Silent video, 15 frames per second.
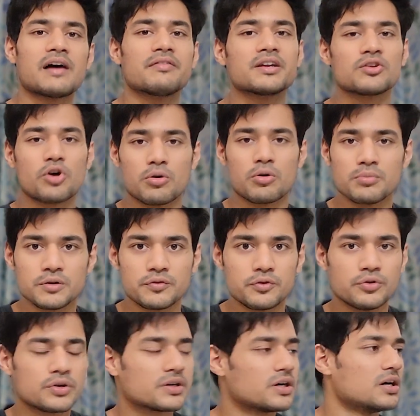having normal
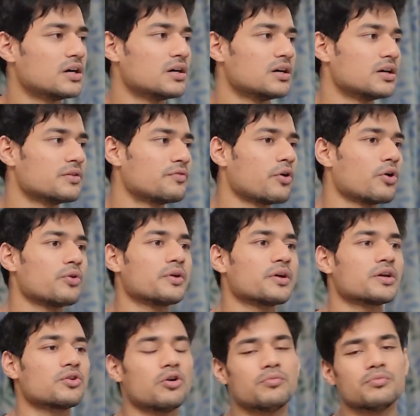food, uh, following
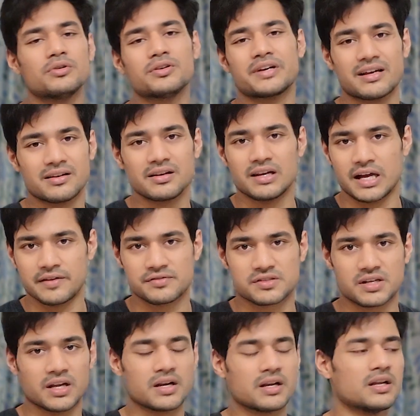a normal regular
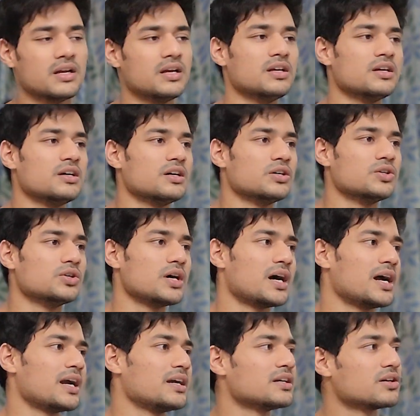lifestyle,
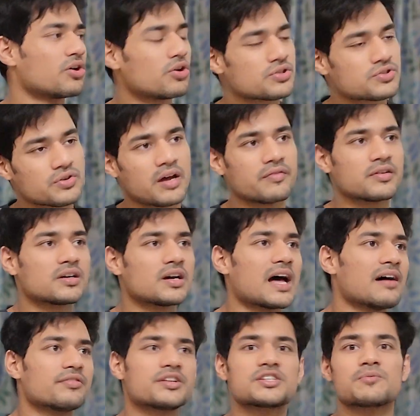and also having an
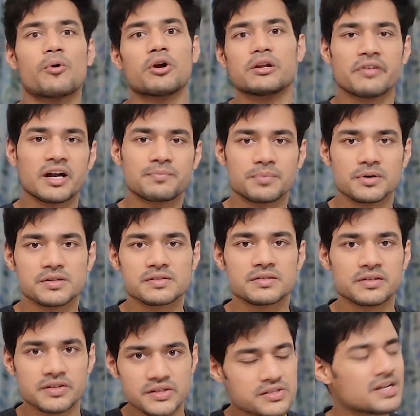average body fat
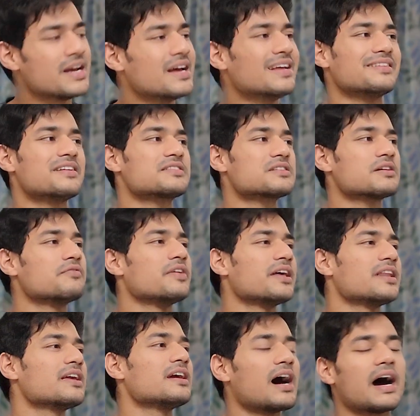percentage, there is a
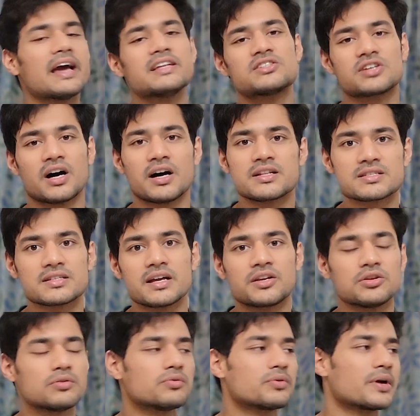very high chance
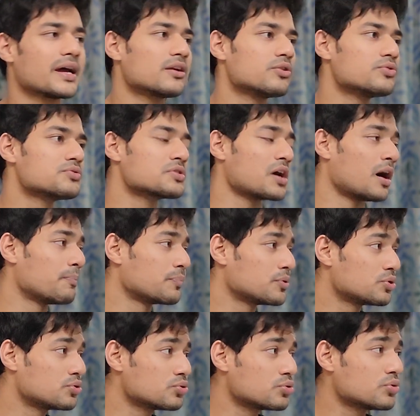that you can lose up
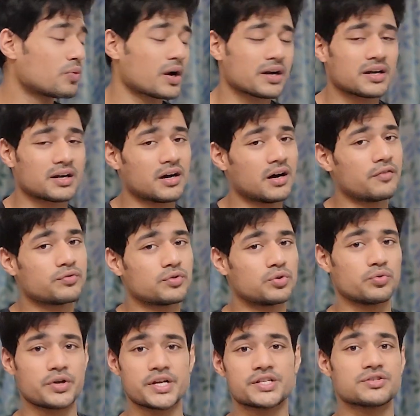to one and a half to
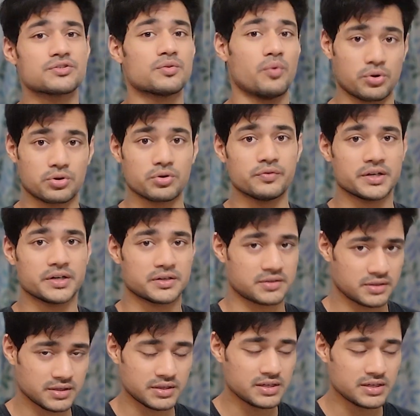two kgs of water weight